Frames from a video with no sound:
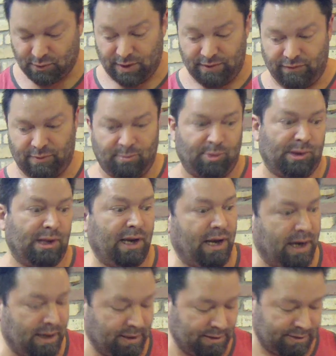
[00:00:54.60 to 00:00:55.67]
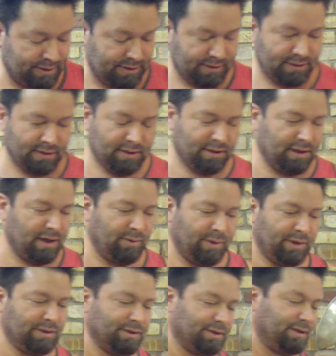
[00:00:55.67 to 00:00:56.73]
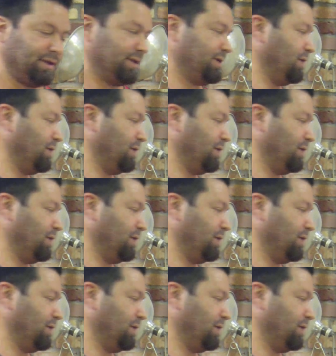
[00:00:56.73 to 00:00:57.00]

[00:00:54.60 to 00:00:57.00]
or even plans, just get